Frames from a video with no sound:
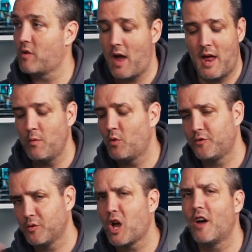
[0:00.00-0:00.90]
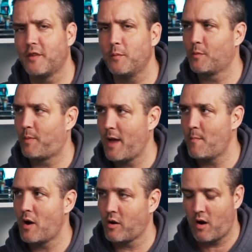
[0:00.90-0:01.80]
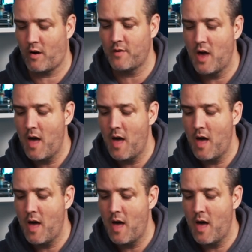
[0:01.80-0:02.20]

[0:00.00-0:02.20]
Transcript: And it wasn't because he was playing Minecraft,